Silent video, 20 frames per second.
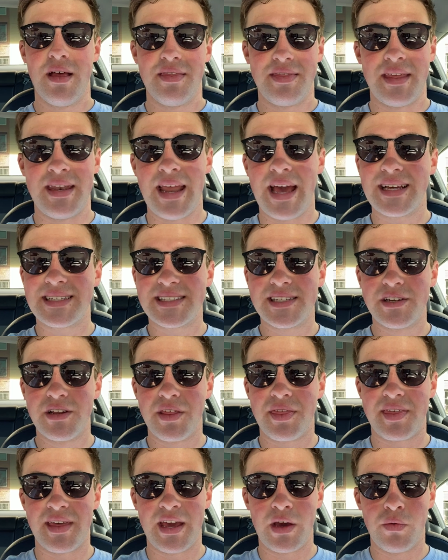The next little
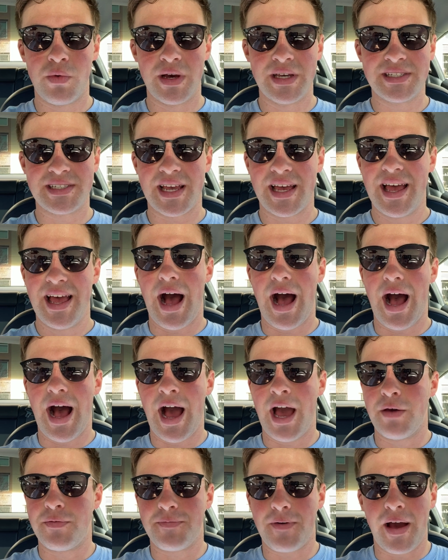thing was
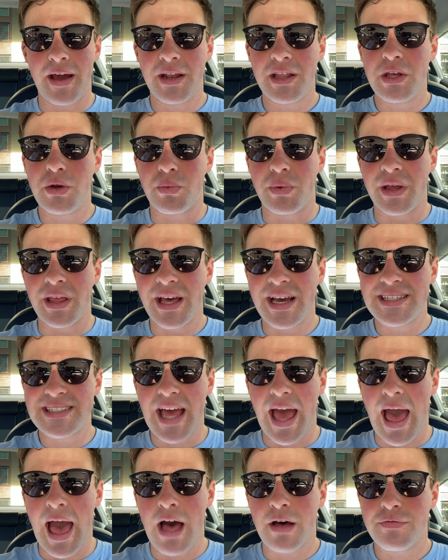I finally realized
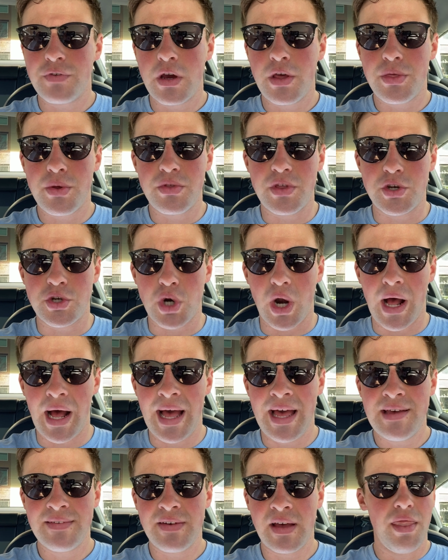halfway through the
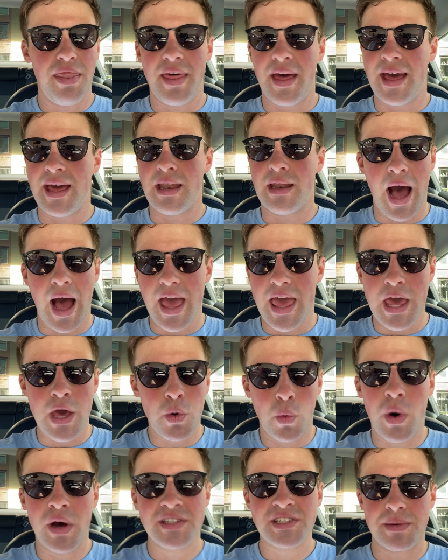drive that it
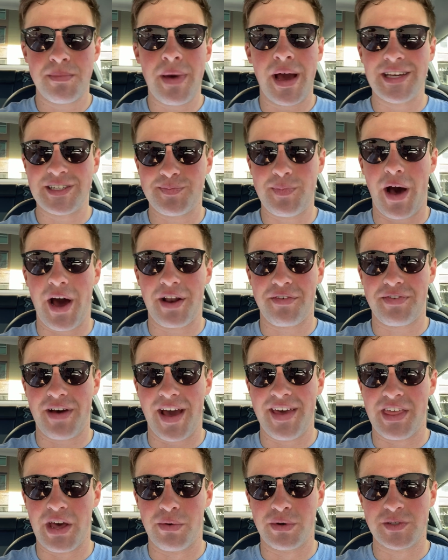wasn't my
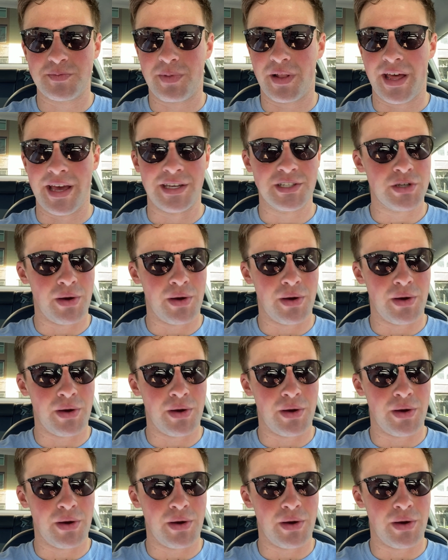Spotify that was playing.